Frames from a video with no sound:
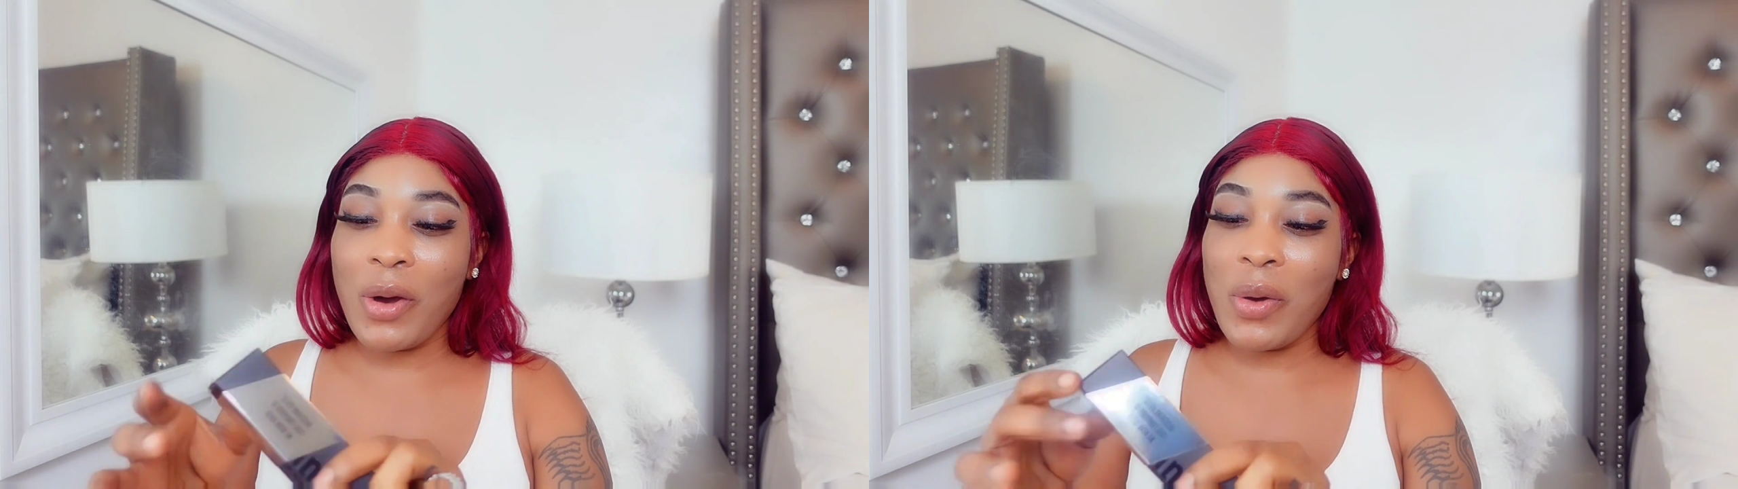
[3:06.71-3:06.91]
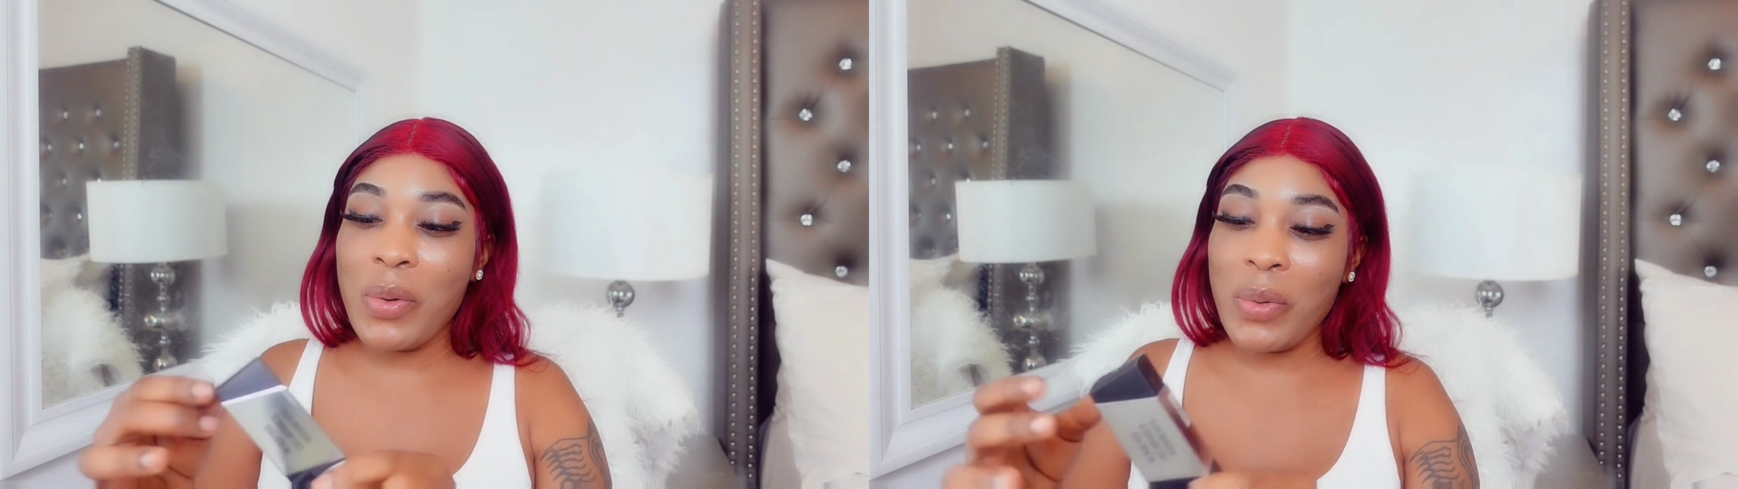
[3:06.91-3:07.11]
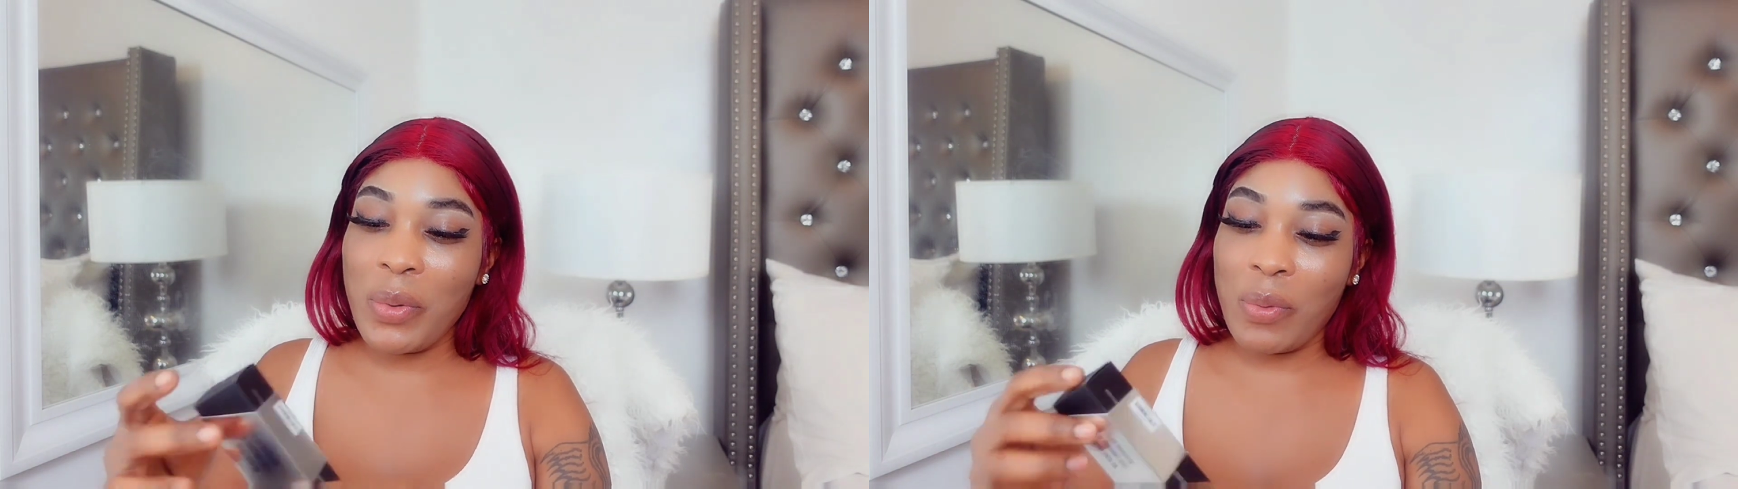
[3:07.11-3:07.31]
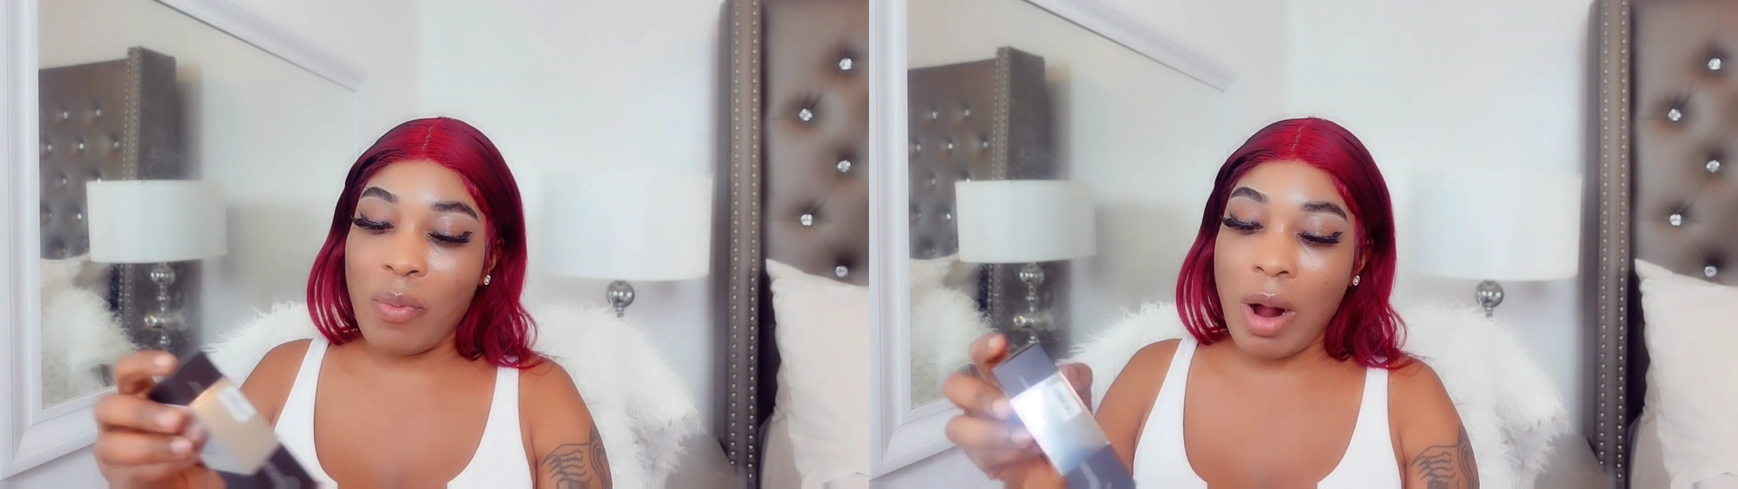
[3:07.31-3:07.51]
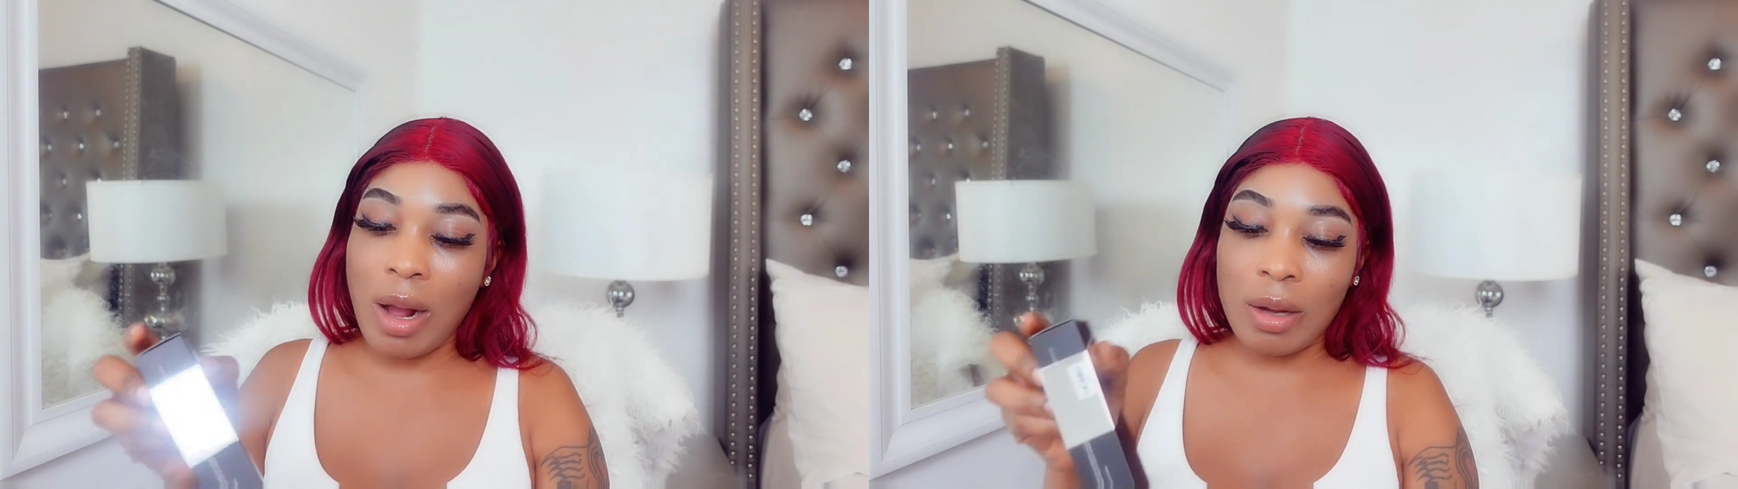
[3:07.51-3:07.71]

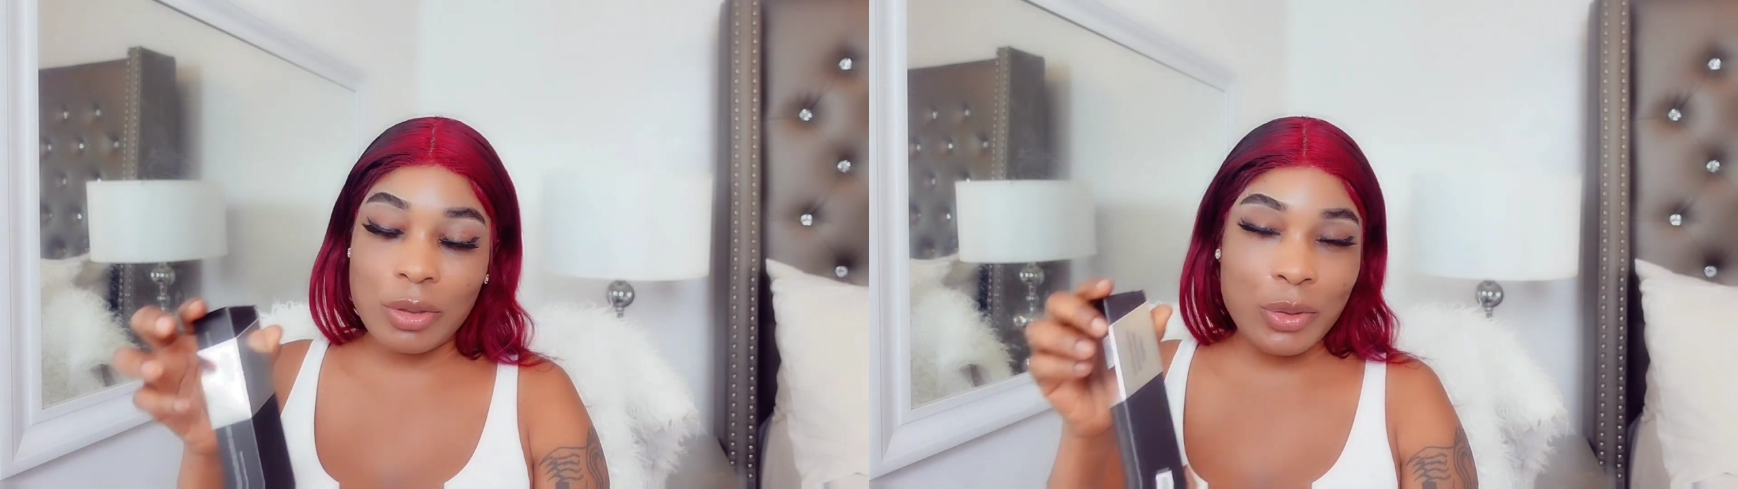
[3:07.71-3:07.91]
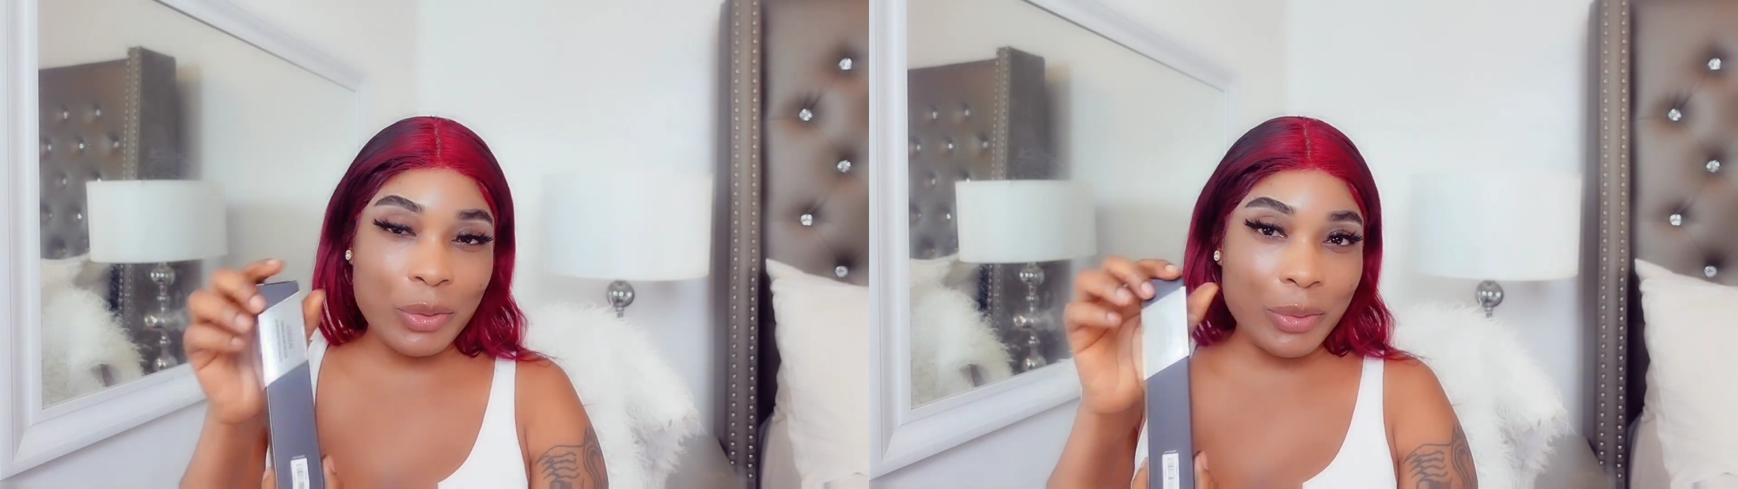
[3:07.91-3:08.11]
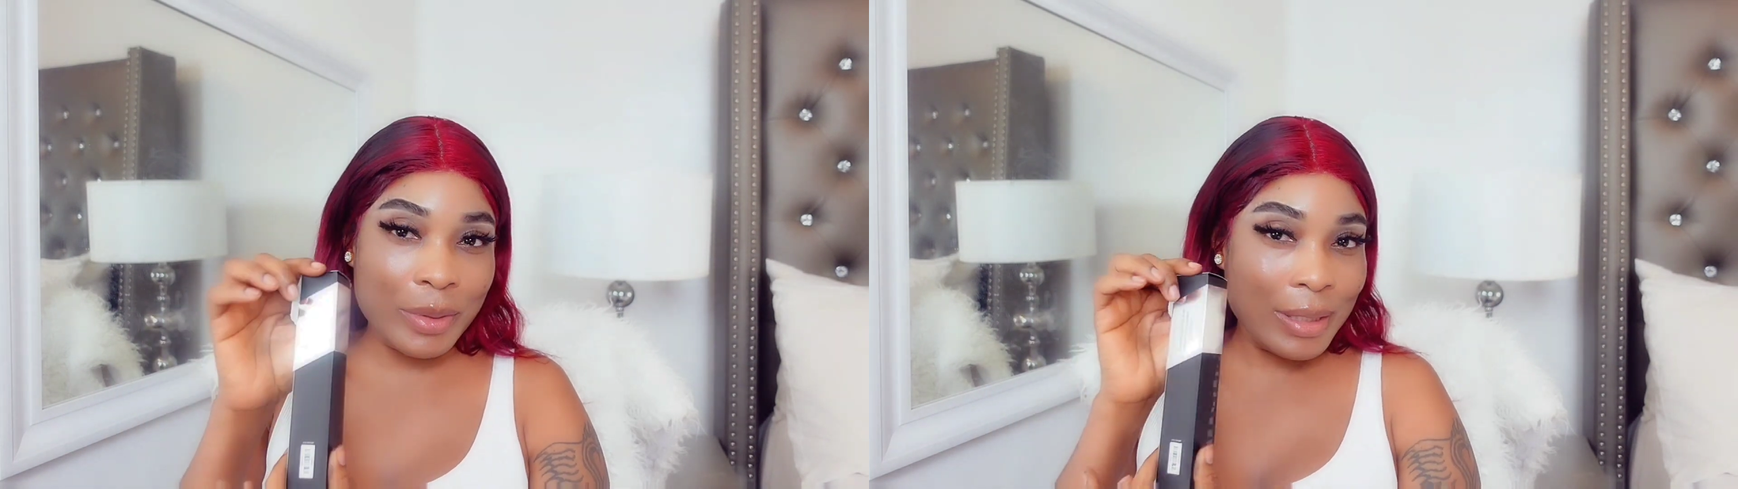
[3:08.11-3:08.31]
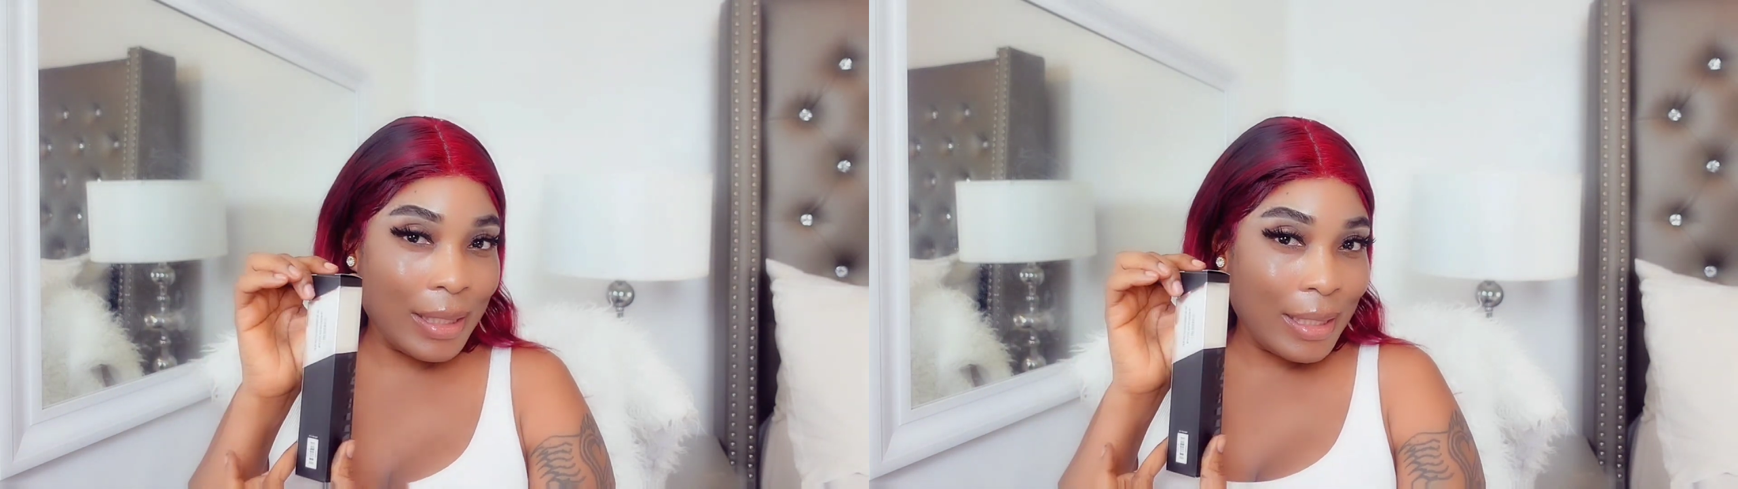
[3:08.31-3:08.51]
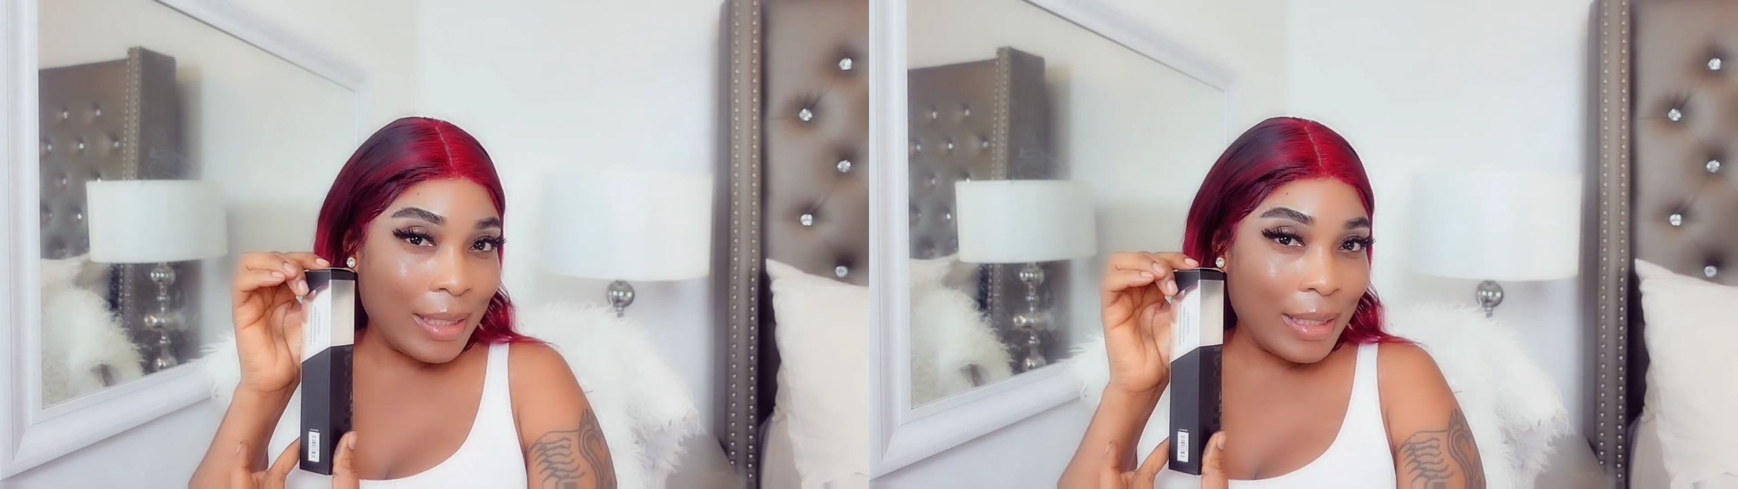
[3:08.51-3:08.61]
Oh wow, so